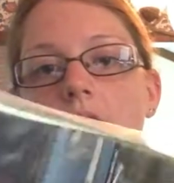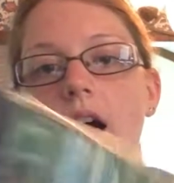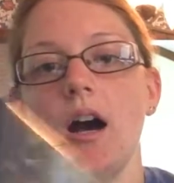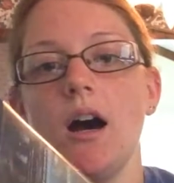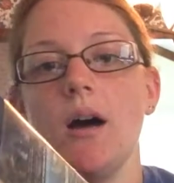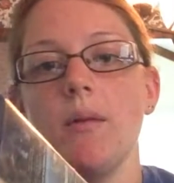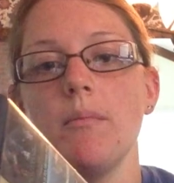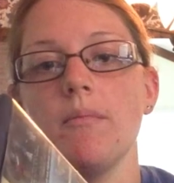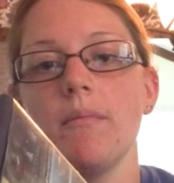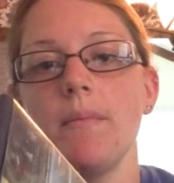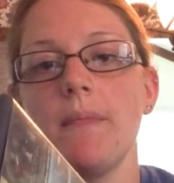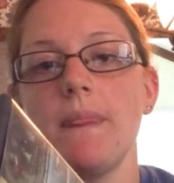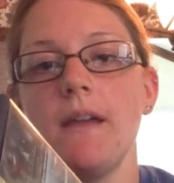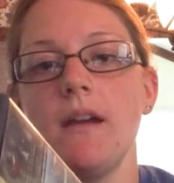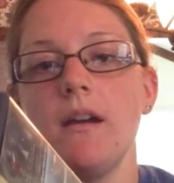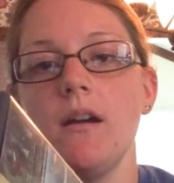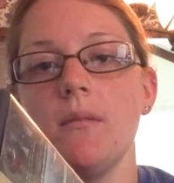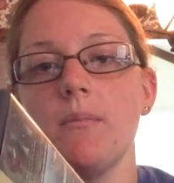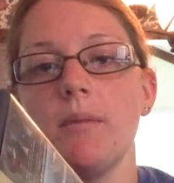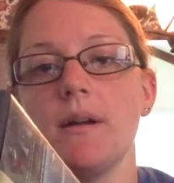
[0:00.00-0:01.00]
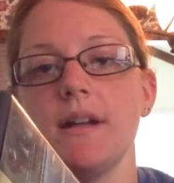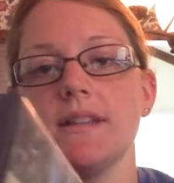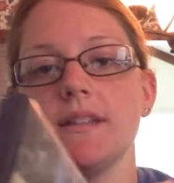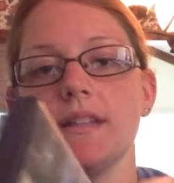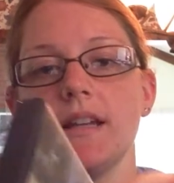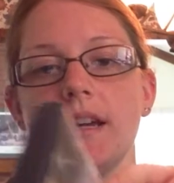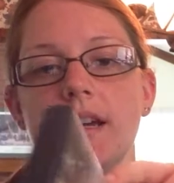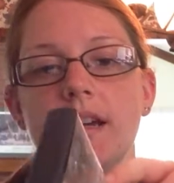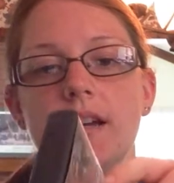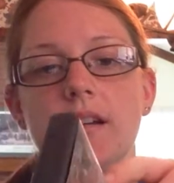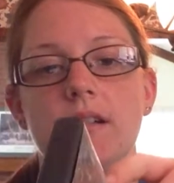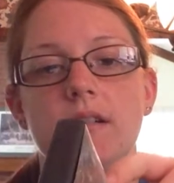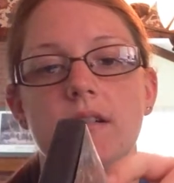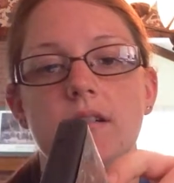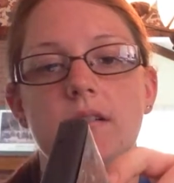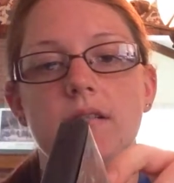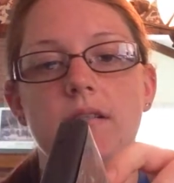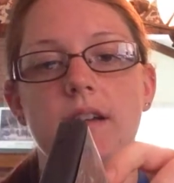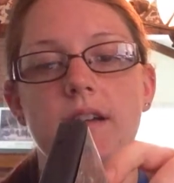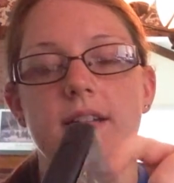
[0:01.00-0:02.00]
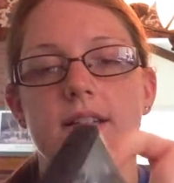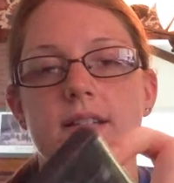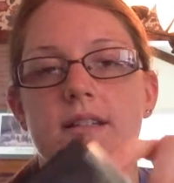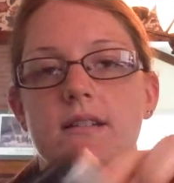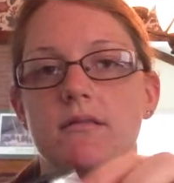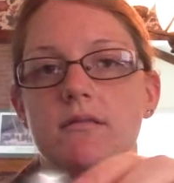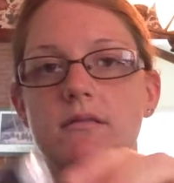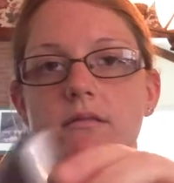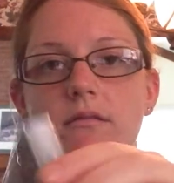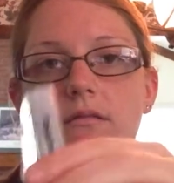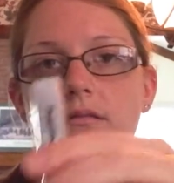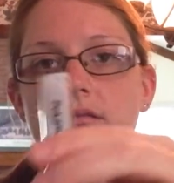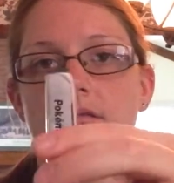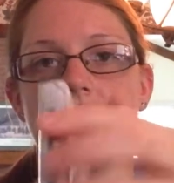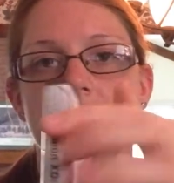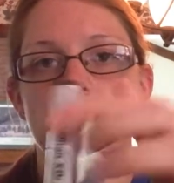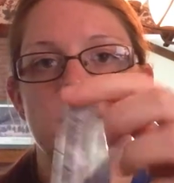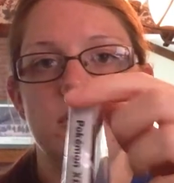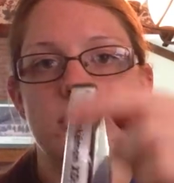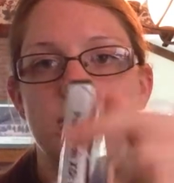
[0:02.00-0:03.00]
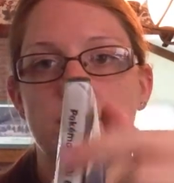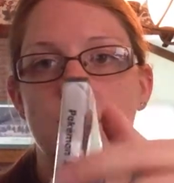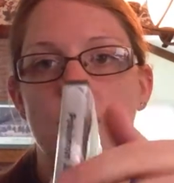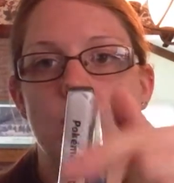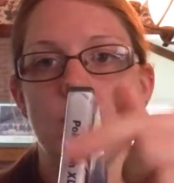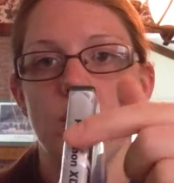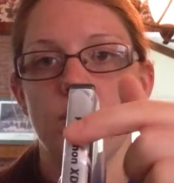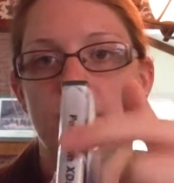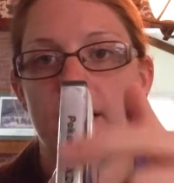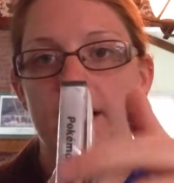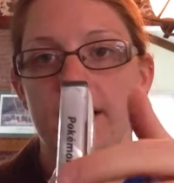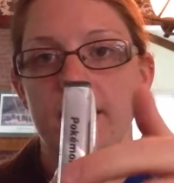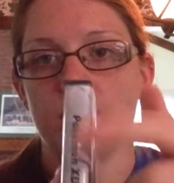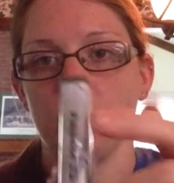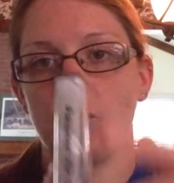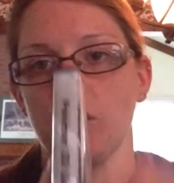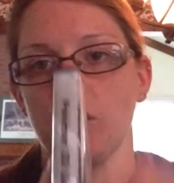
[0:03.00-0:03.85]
but it's it doesn't go over any of the